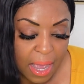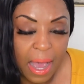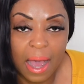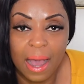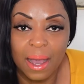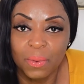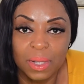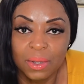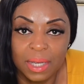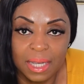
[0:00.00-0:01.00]
How are
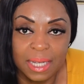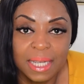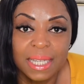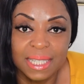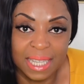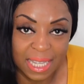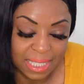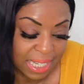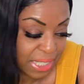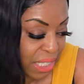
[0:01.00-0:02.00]
we looking?
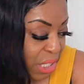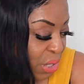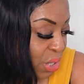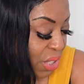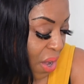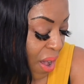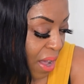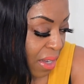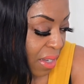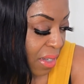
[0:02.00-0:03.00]
Yes, they are still
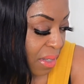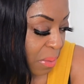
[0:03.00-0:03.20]
dark.